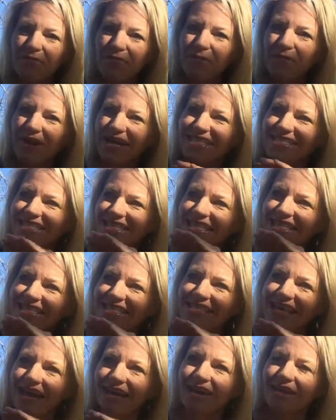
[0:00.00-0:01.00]
but my D
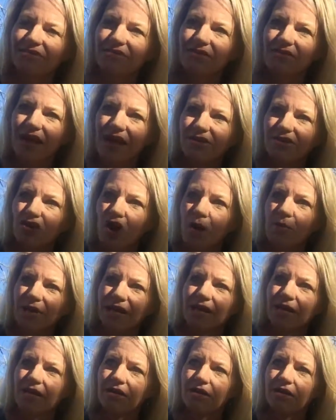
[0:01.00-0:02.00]
is second, so that
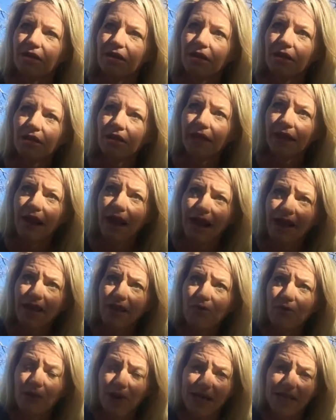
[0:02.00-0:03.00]
dominant, like, I
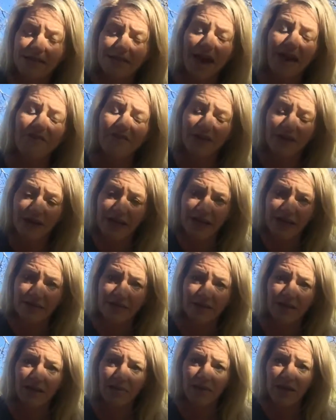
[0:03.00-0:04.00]
can raise that very
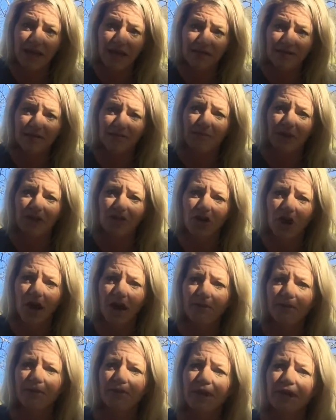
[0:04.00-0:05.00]
easily because of my
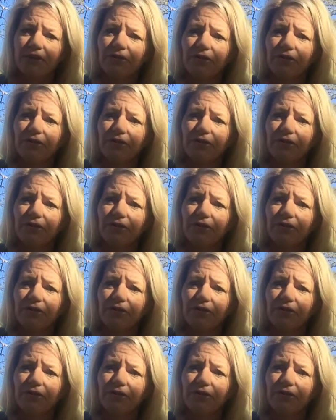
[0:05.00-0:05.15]
job and my